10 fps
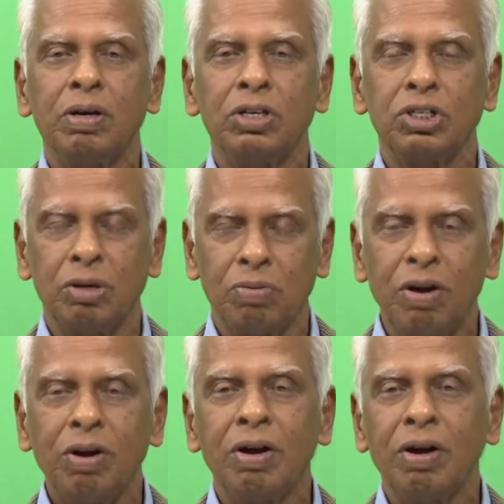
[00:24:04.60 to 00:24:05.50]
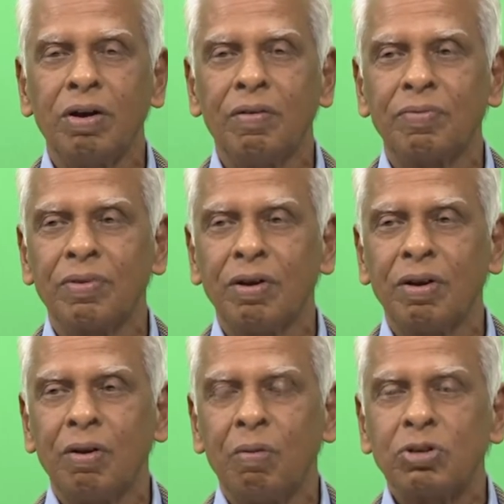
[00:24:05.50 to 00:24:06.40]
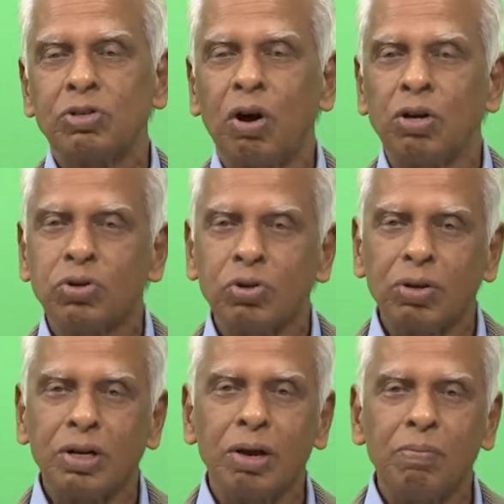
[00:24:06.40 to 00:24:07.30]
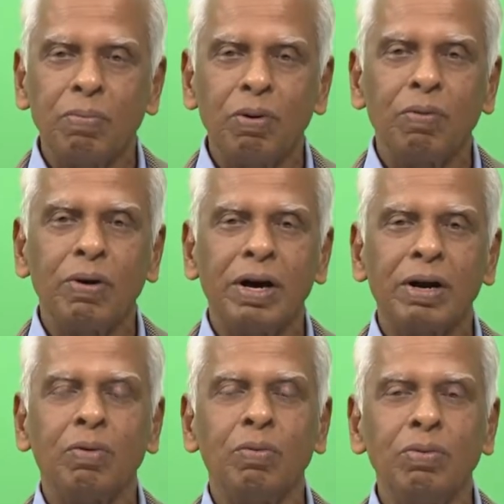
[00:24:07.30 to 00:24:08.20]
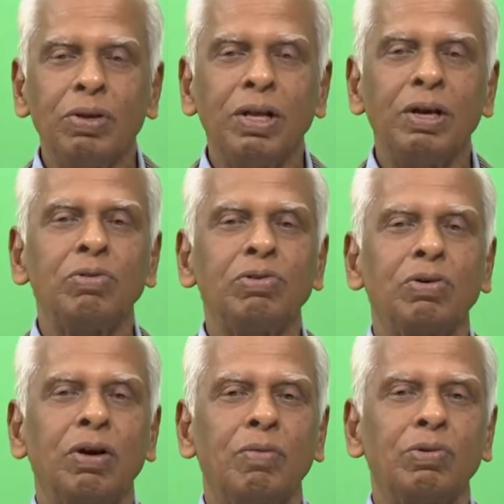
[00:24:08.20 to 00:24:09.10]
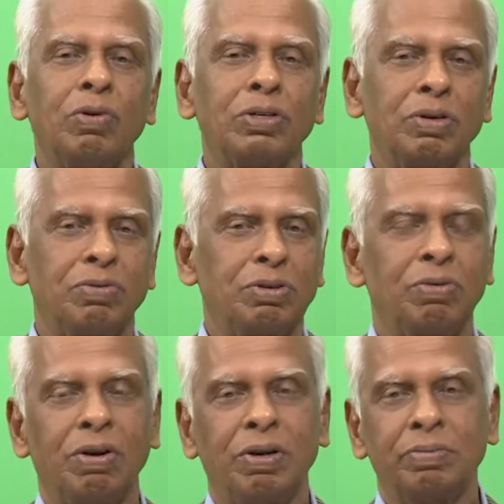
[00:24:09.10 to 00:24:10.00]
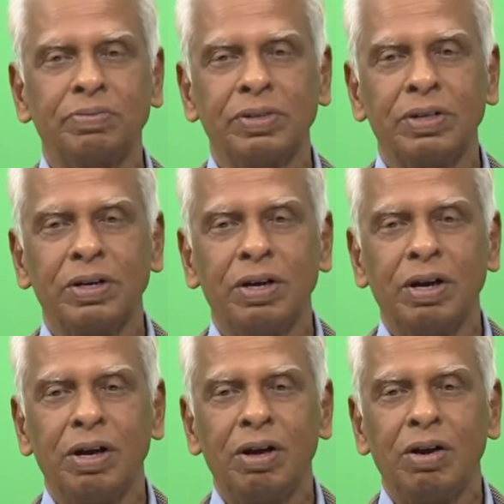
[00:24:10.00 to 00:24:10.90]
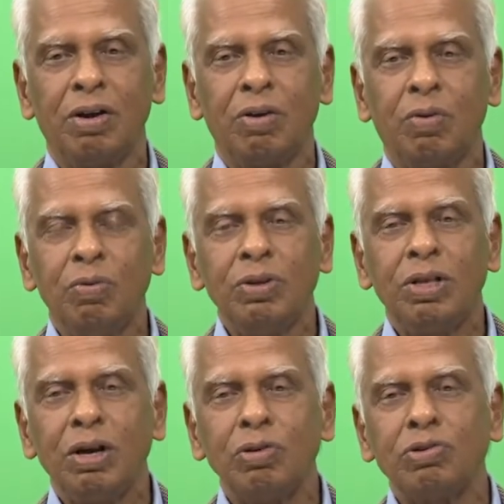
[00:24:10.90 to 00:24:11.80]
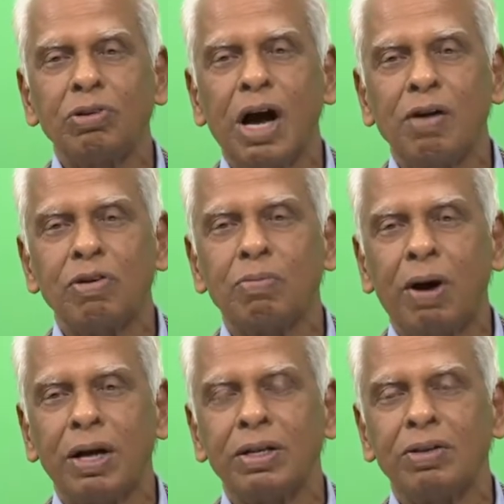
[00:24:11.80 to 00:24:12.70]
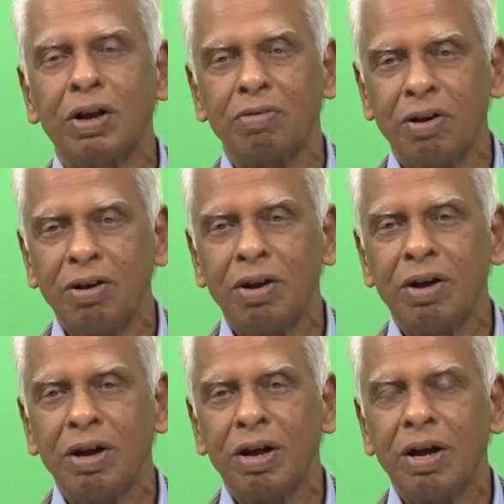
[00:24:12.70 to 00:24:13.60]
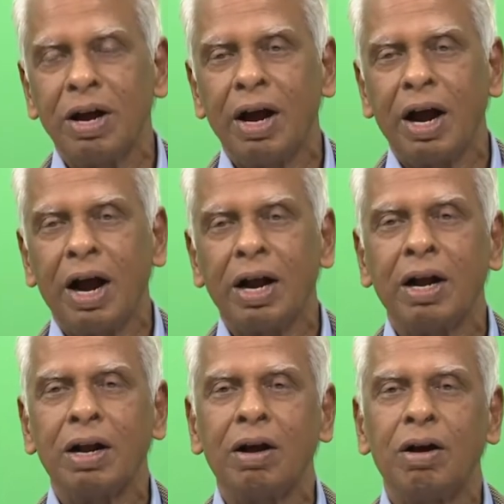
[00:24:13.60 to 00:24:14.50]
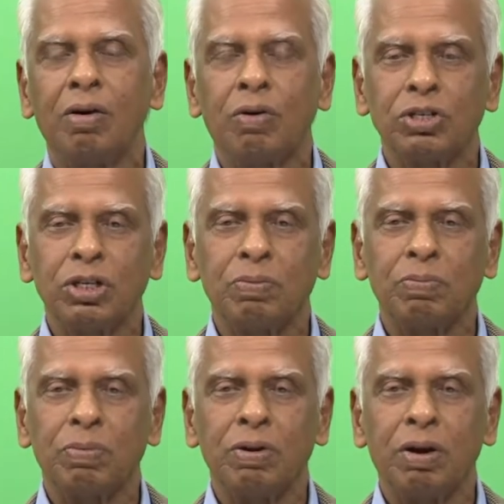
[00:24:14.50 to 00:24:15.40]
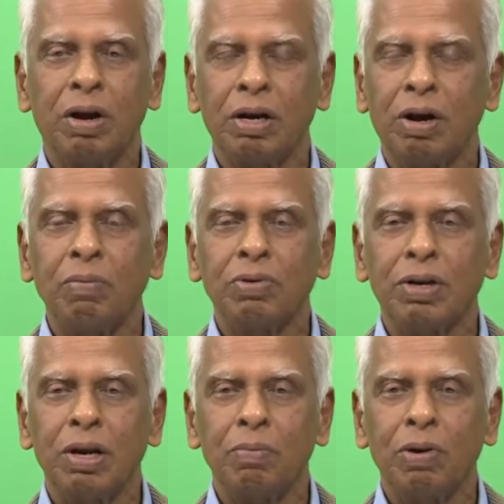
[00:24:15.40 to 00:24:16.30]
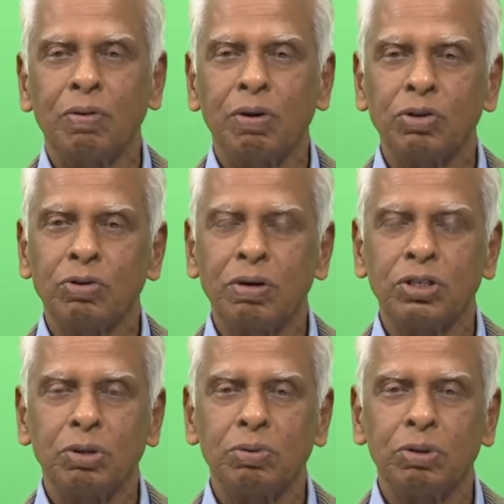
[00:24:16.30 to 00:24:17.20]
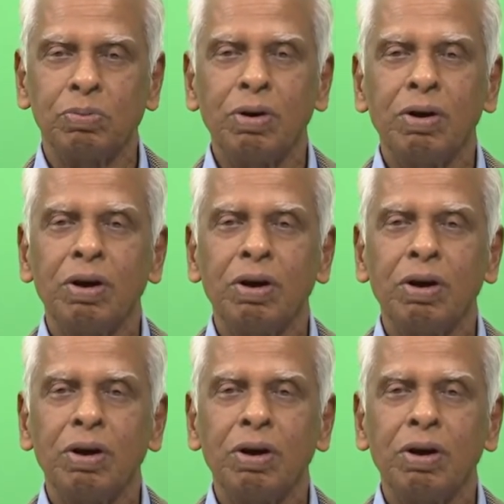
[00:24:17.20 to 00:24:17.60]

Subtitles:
Shiva was also the temple where Kunti used to come to worship Shiva. Kunti used to have her bath in the river and worship and come to the temple and worship Shiva